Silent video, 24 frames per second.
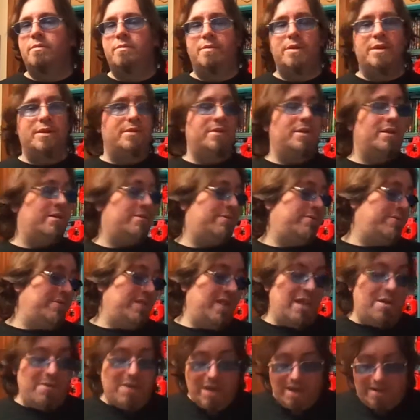But
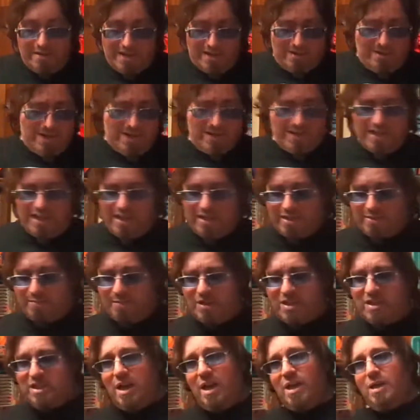anyway, that's
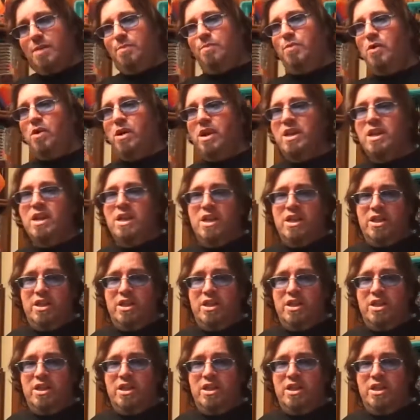beside the point.